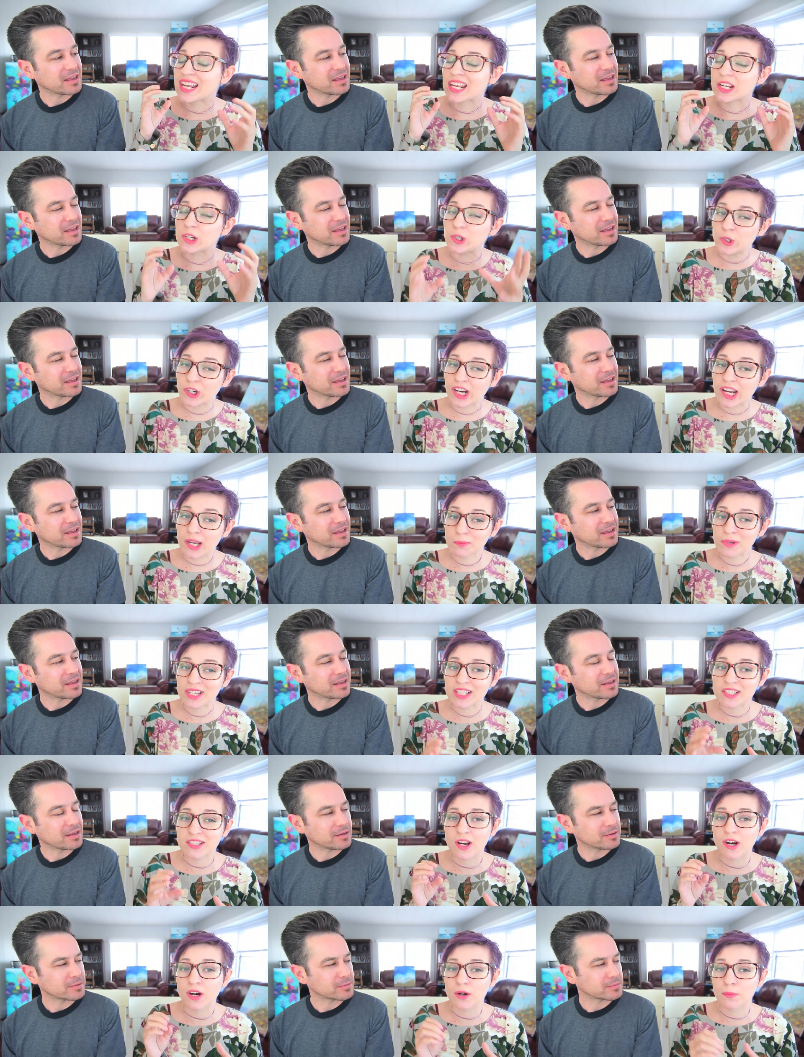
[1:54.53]
Speaker 1: And
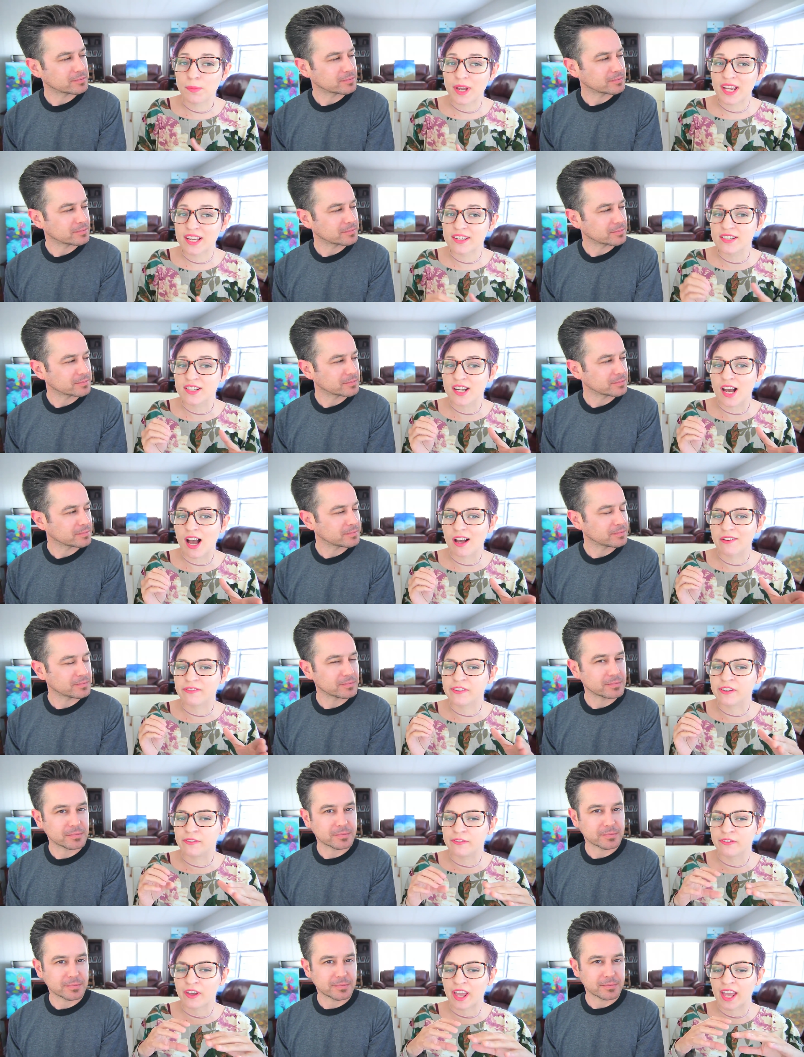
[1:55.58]
Grammys are based off
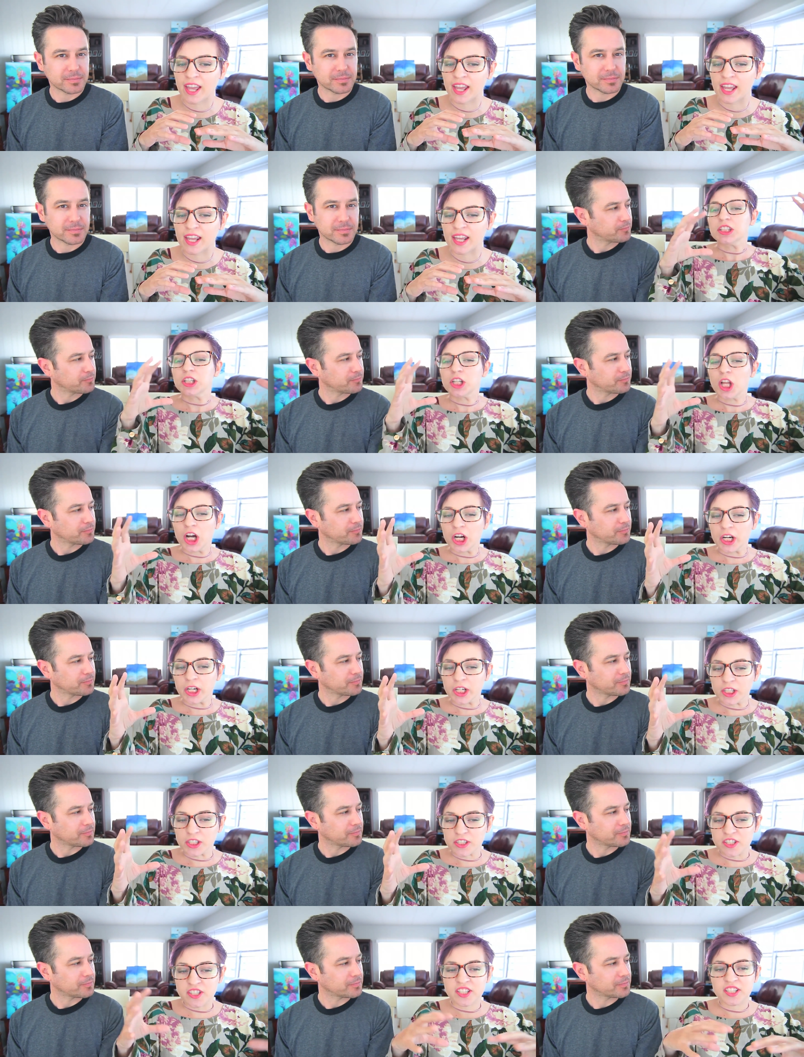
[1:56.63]
of a
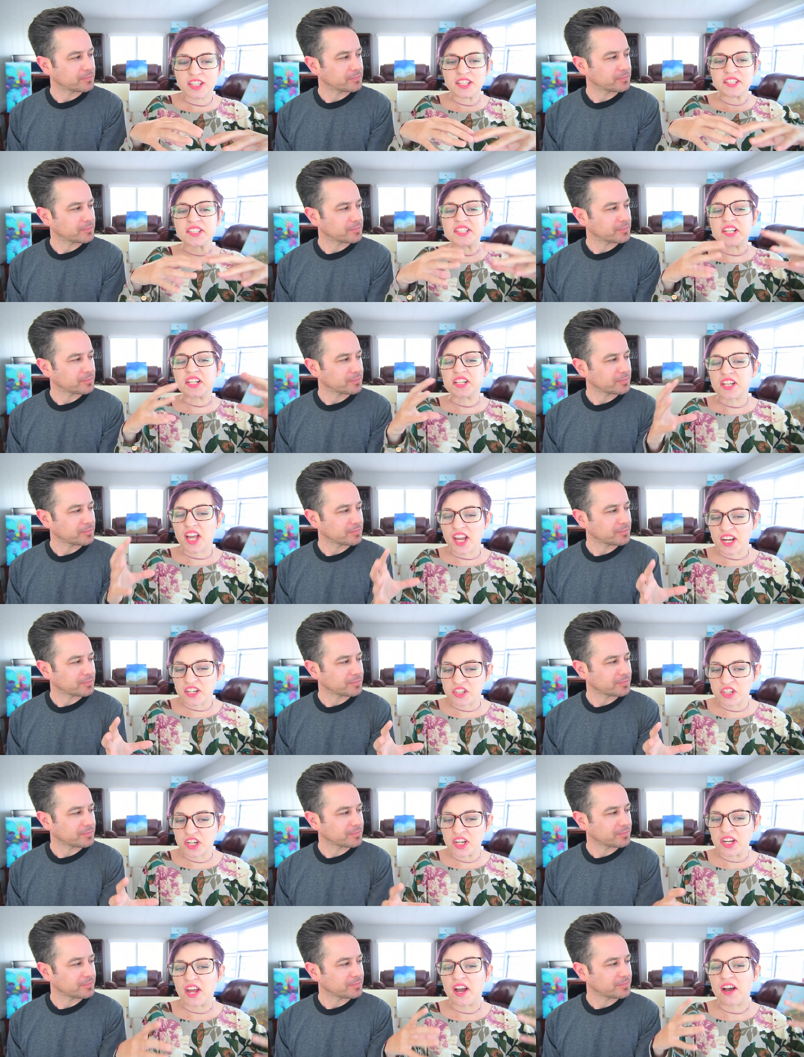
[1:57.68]
large
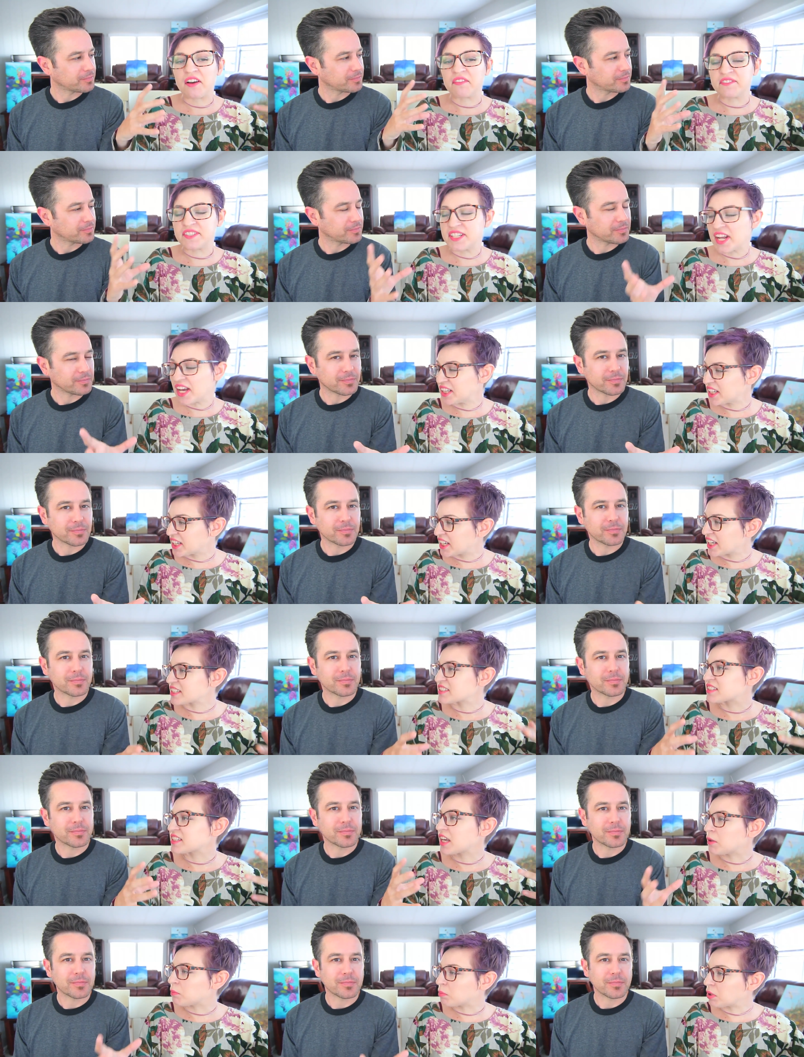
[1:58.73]
selection of delegates
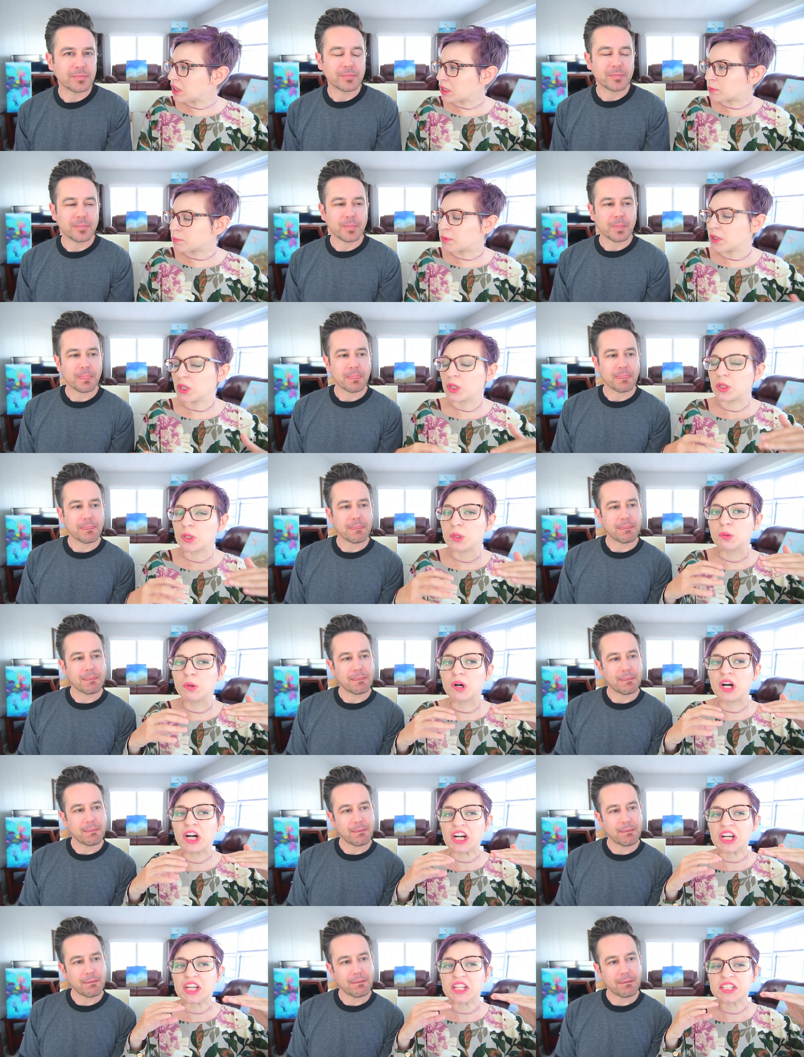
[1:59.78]
and people who
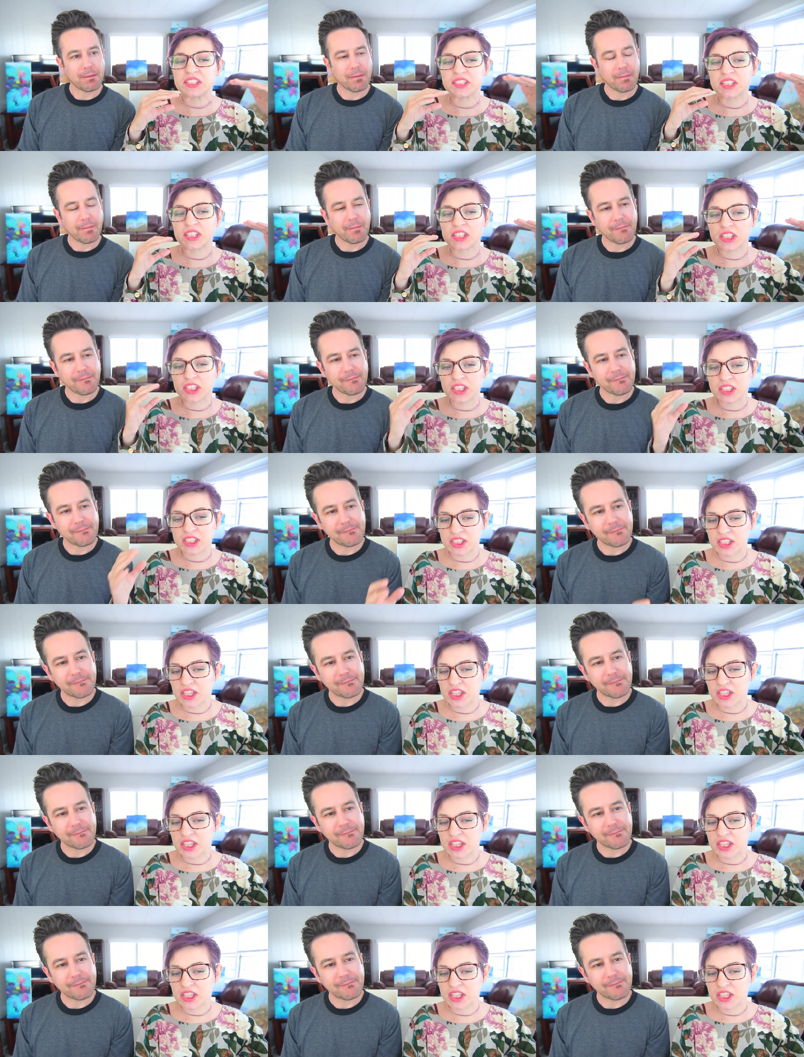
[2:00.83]
are considered